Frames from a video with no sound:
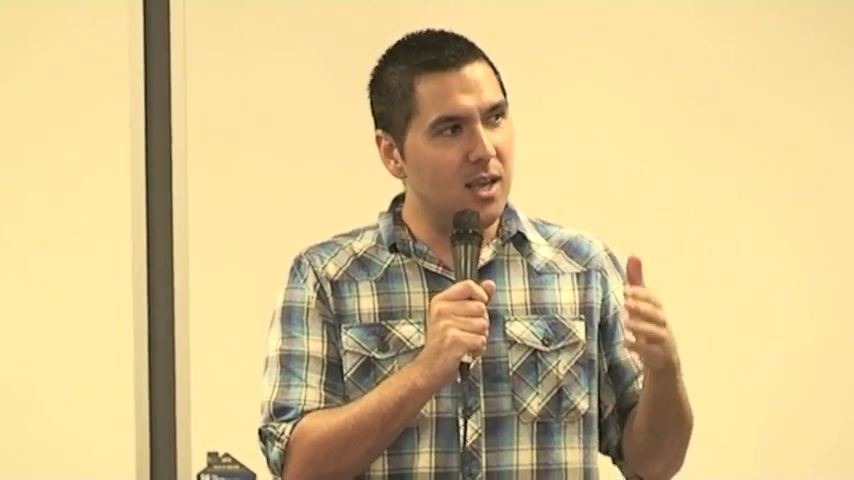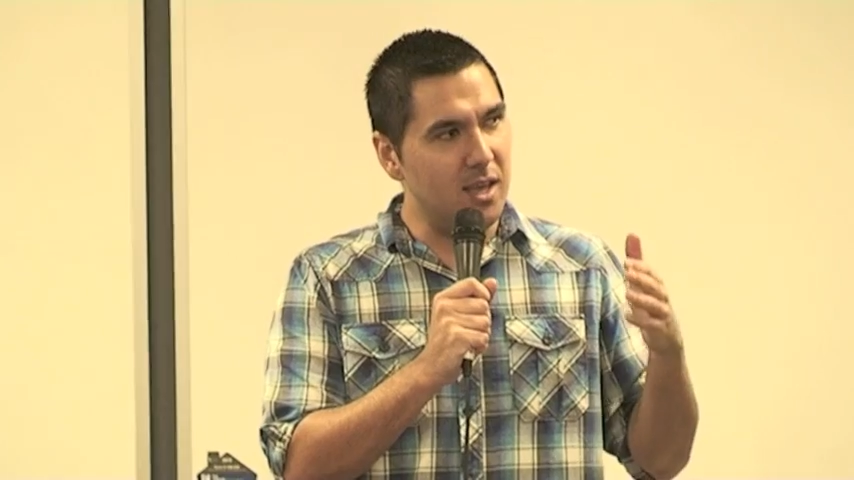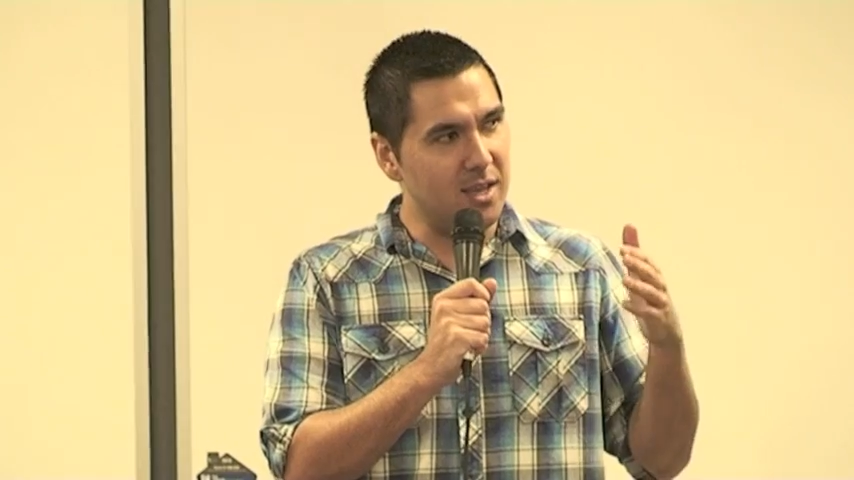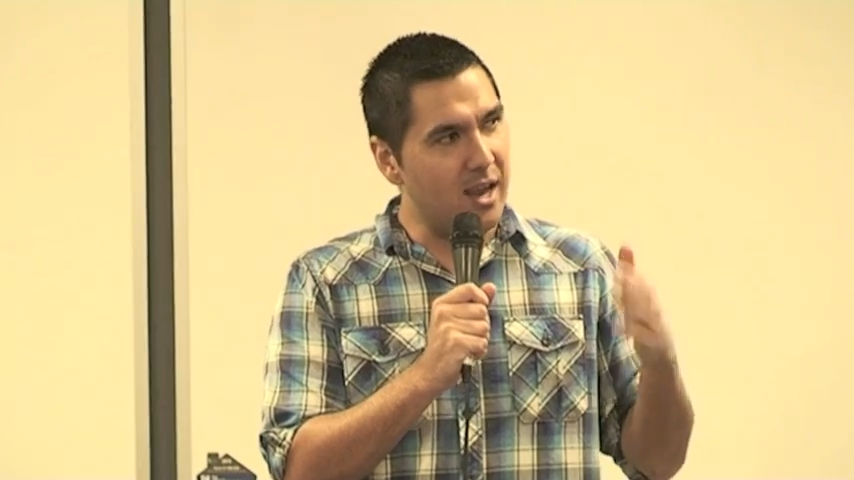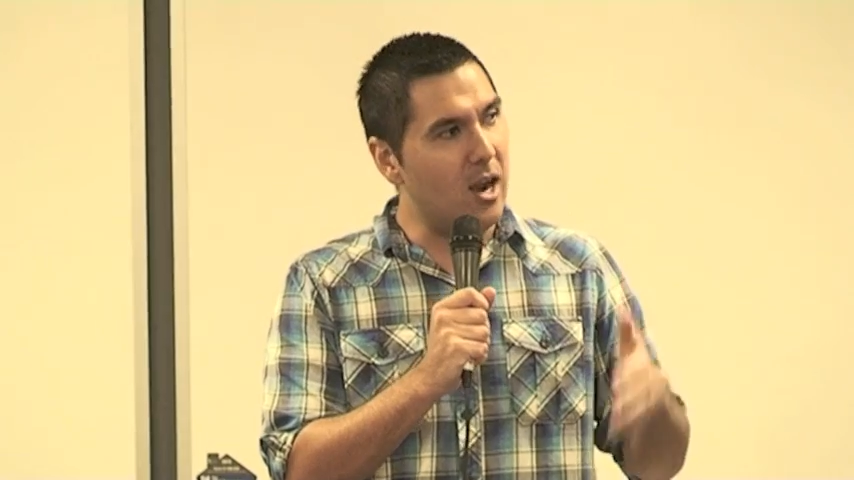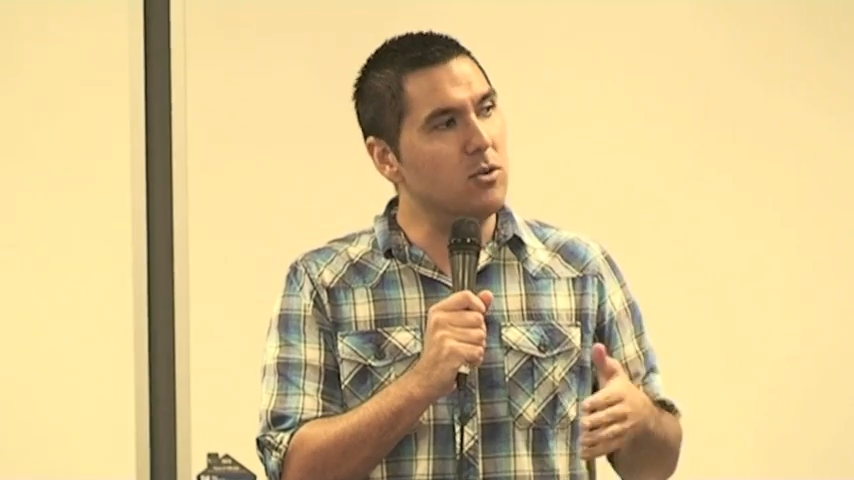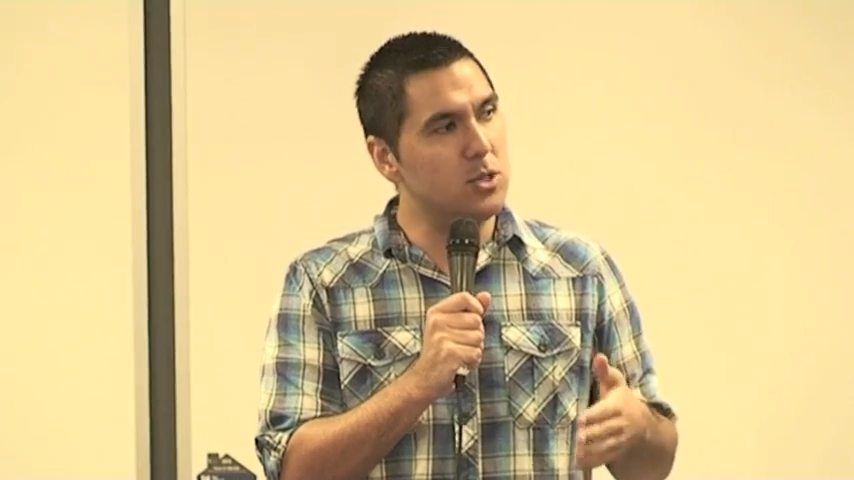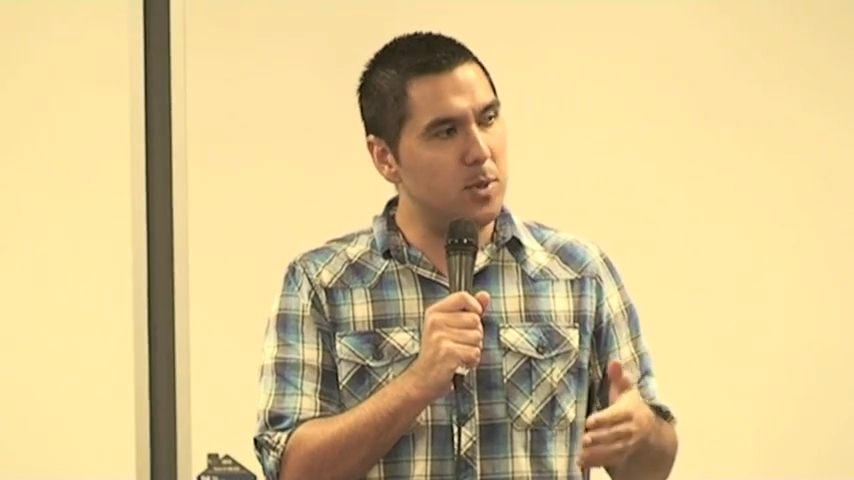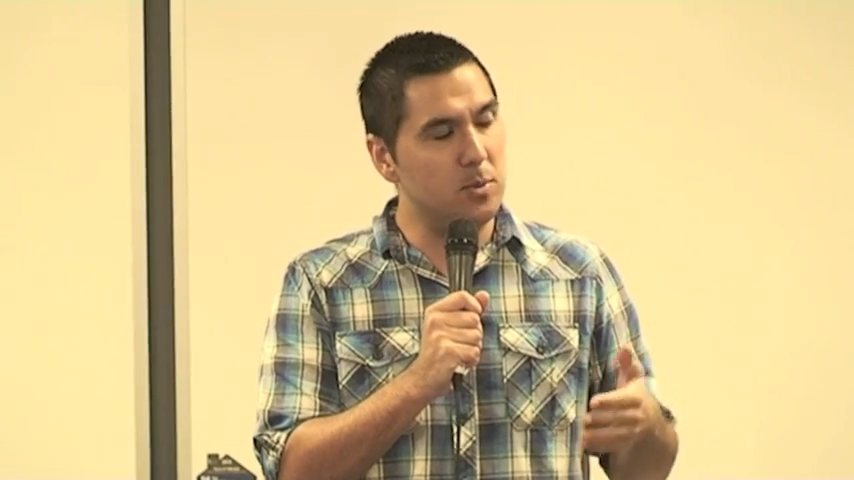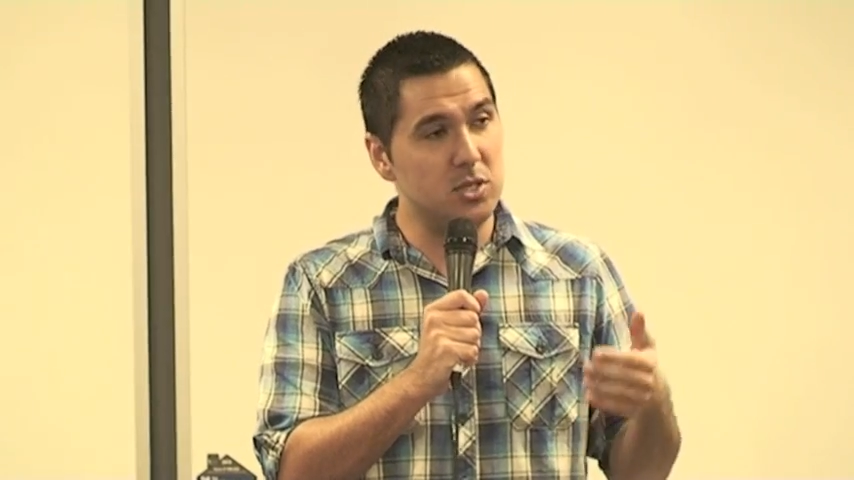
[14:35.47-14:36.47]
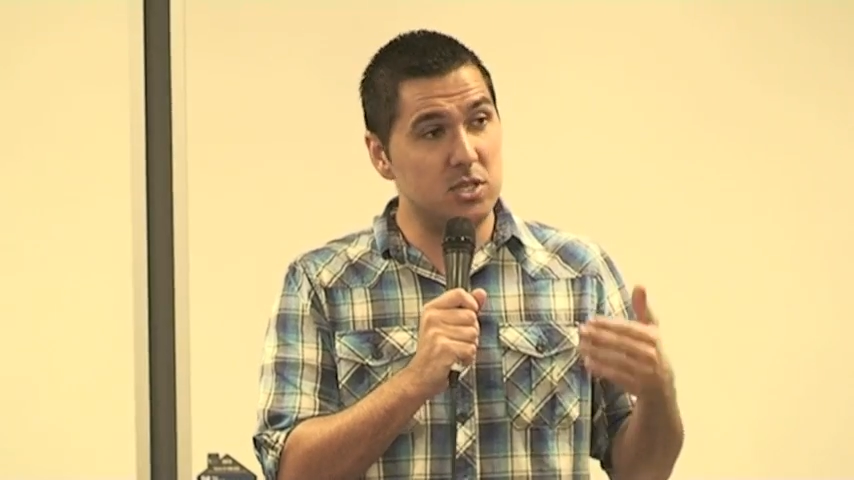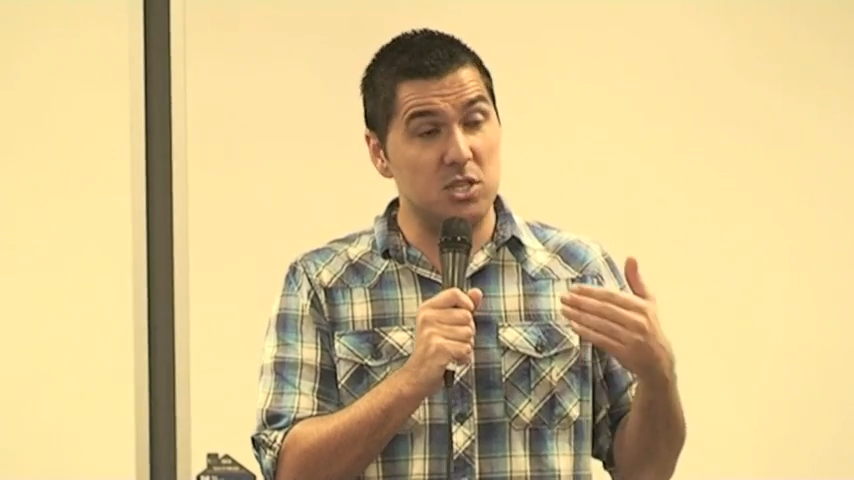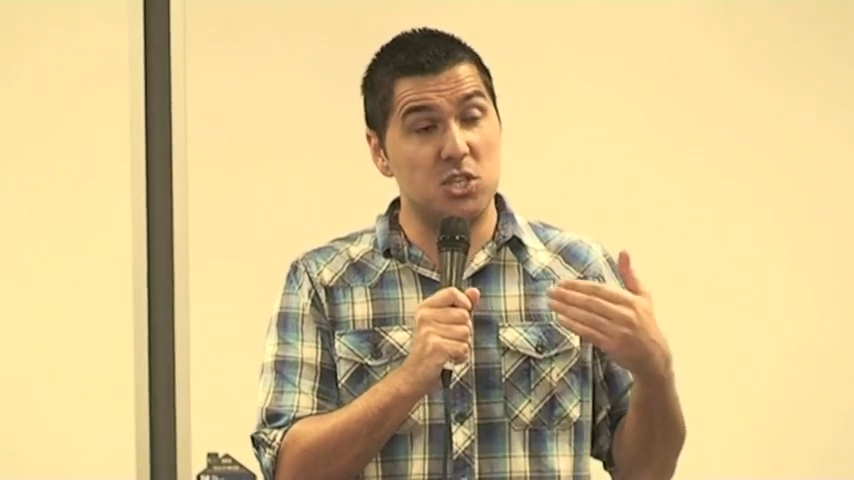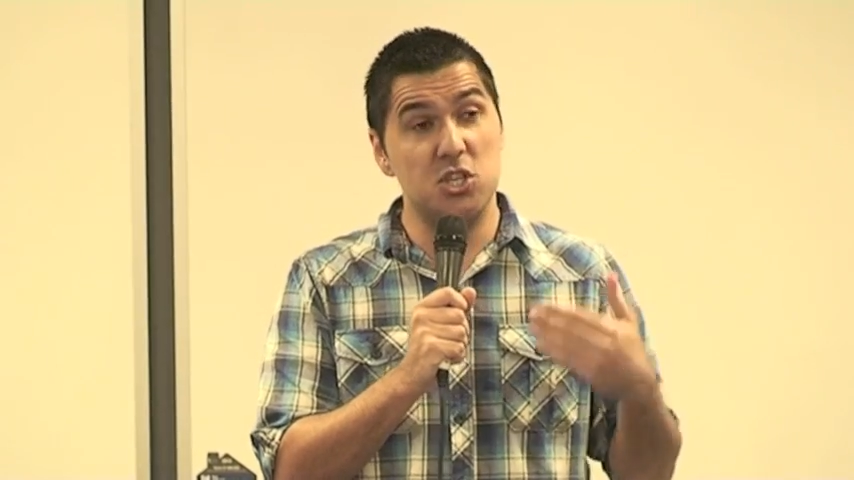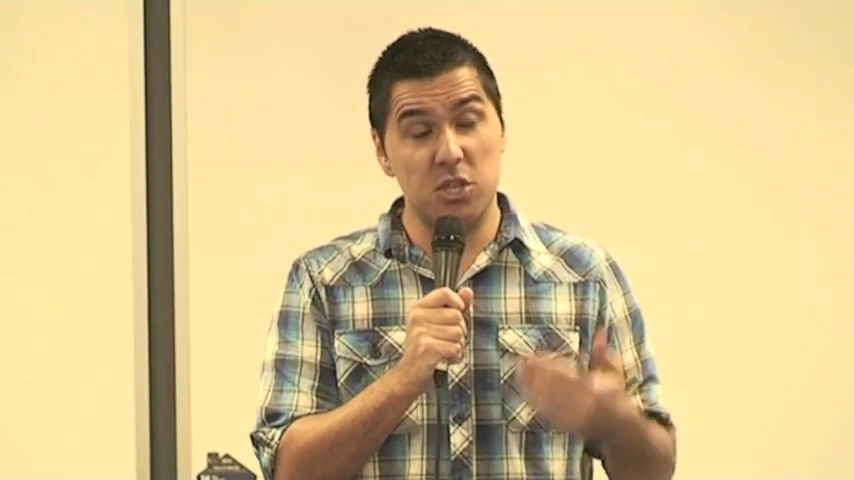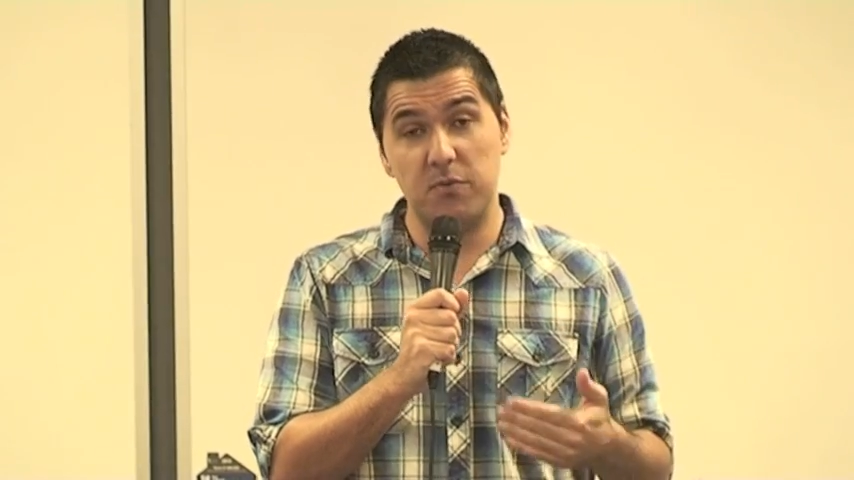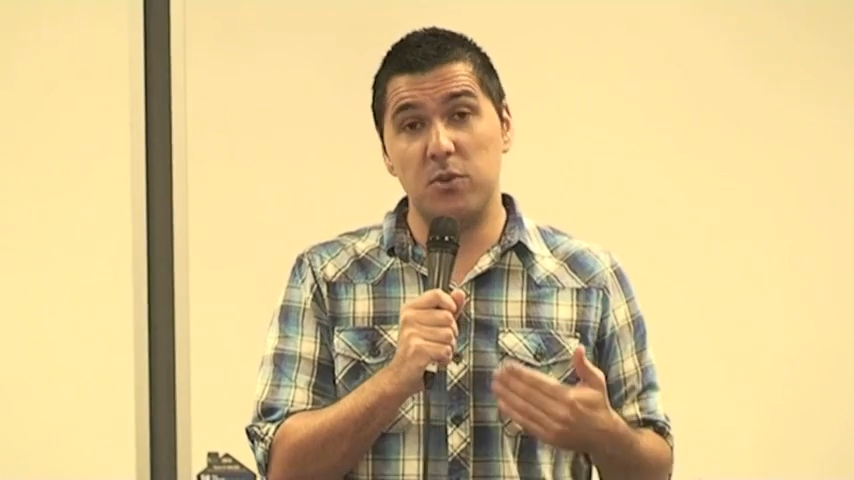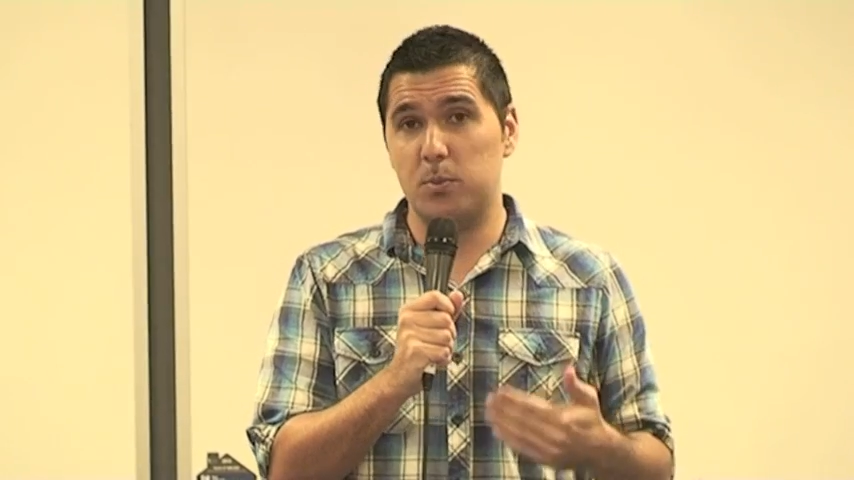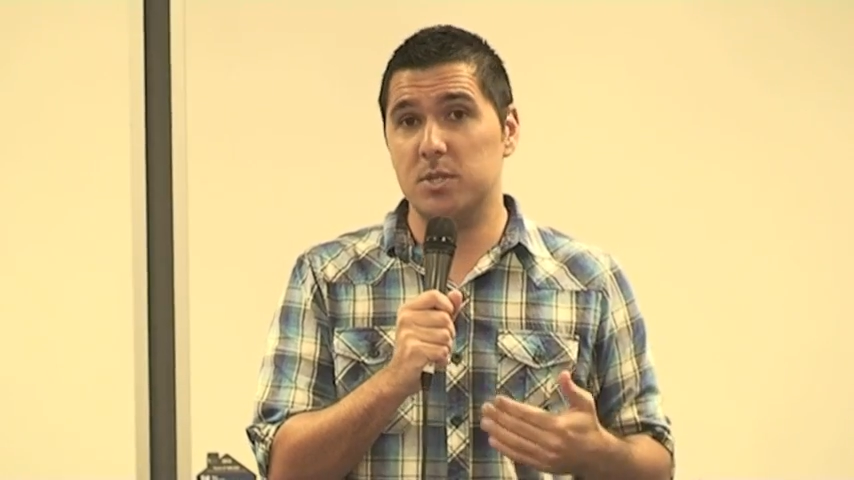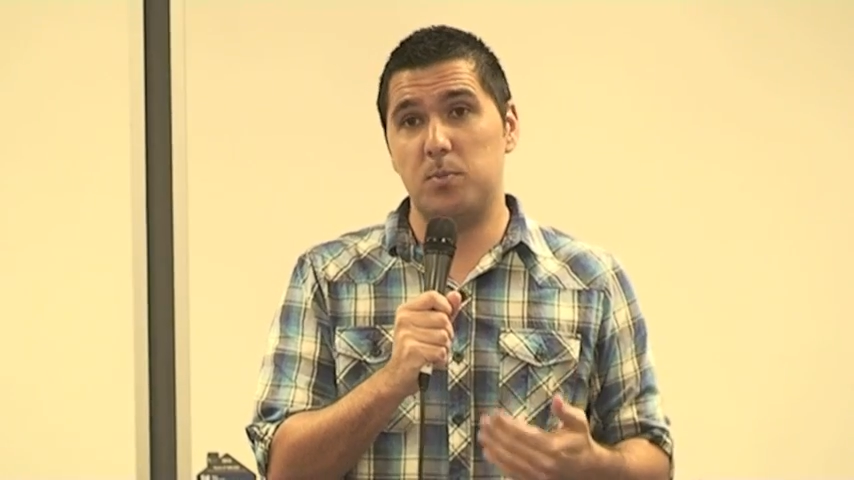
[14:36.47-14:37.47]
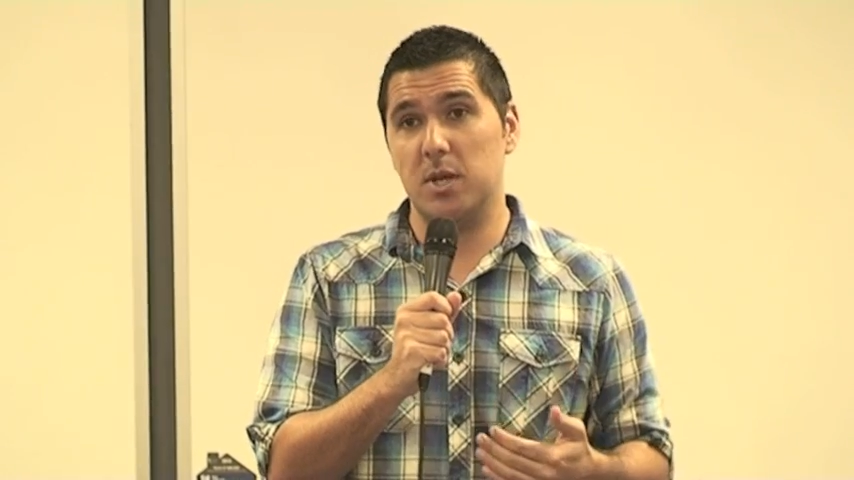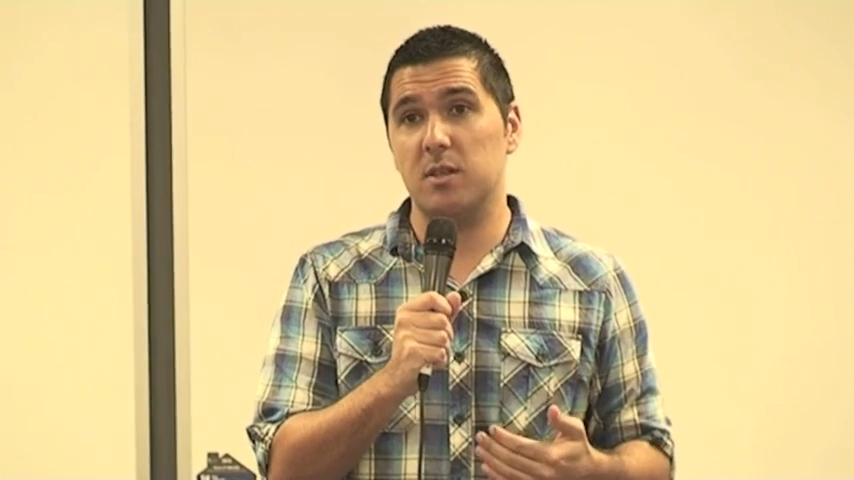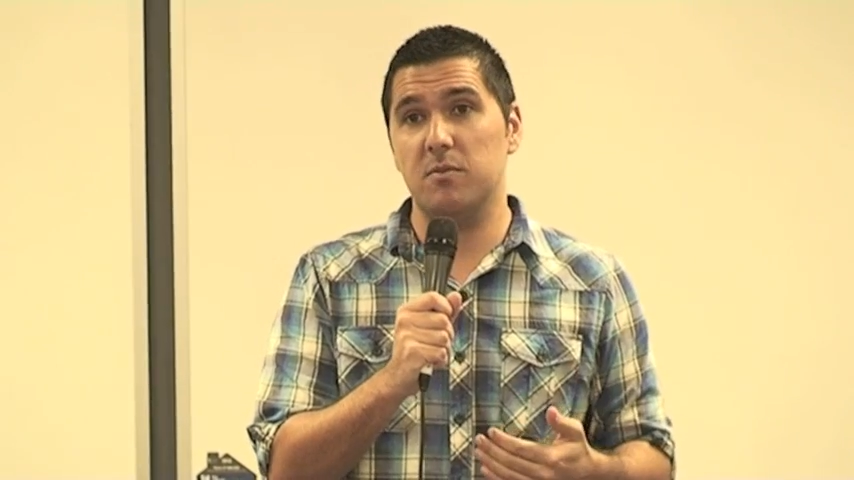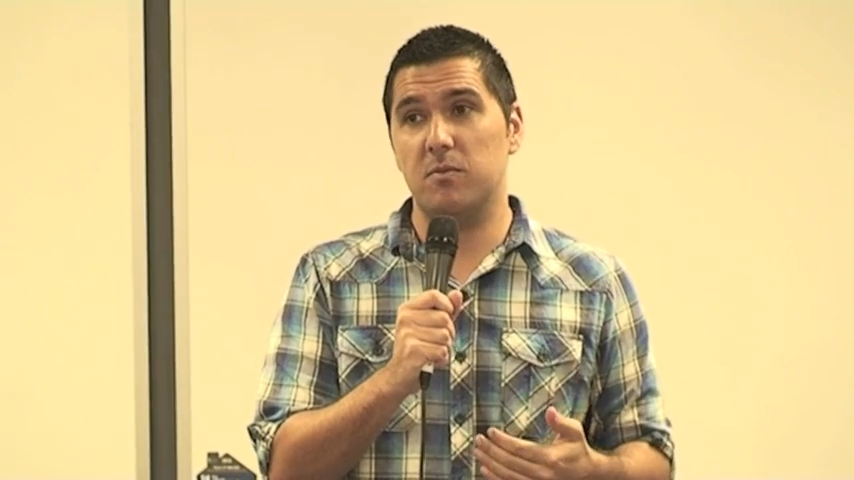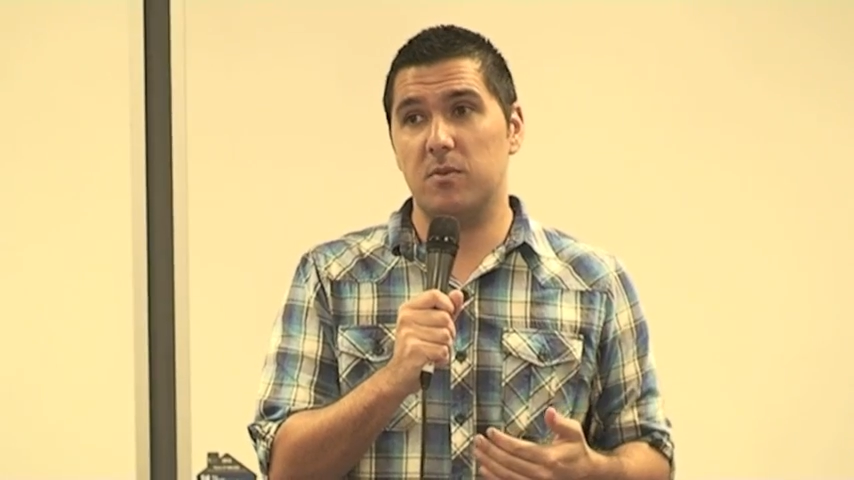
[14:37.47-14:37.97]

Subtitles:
encourage people just to shift your perspective.